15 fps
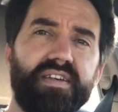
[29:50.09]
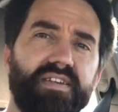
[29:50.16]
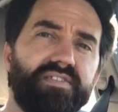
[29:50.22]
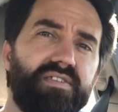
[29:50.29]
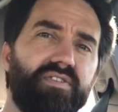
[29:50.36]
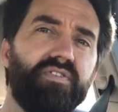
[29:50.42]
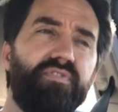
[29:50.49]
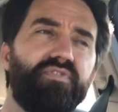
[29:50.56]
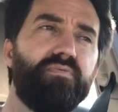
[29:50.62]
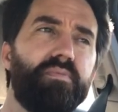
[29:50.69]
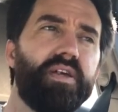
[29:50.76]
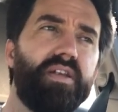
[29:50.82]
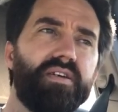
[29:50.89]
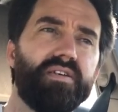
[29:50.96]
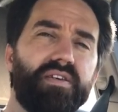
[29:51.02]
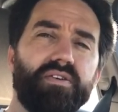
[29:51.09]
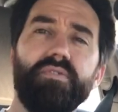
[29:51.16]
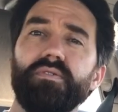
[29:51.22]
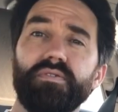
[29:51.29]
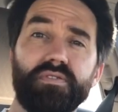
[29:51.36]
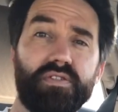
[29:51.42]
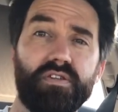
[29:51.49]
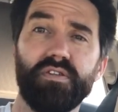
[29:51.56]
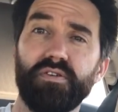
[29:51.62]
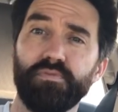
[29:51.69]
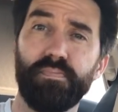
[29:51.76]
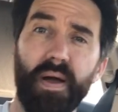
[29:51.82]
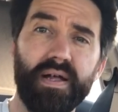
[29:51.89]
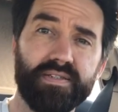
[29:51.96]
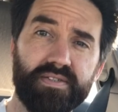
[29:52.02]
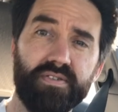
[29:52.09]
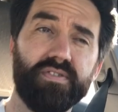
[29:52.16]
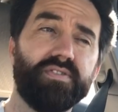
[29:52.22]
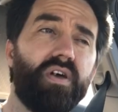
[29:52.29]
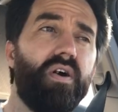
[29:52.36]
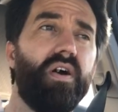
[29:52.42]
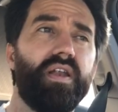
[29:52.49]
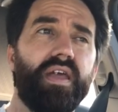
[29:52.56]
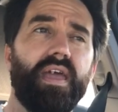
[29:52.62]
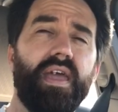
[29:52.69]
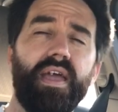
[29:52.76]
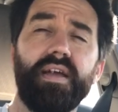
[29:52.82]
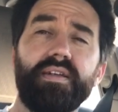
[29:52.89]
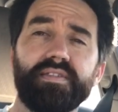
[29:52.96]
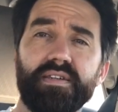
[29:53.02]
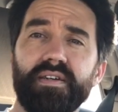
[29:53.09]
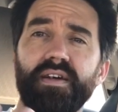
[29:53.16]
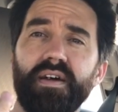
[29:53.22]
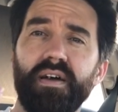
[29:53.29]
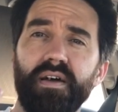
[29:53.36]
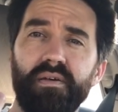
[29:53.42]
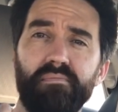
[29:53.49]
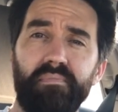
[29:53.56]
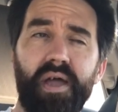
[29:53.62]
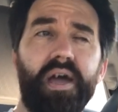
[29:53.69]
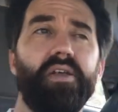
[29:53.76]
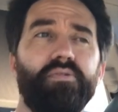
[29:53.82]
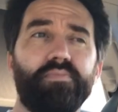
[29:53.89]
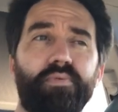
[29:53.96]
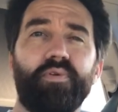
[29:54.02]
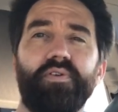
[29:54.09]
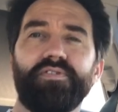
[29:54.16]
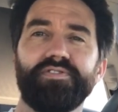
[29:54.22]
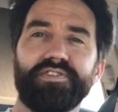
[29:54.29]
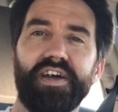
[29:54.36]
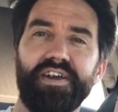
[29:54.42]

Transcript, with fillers: easier for me to do pencils on inked panel borders.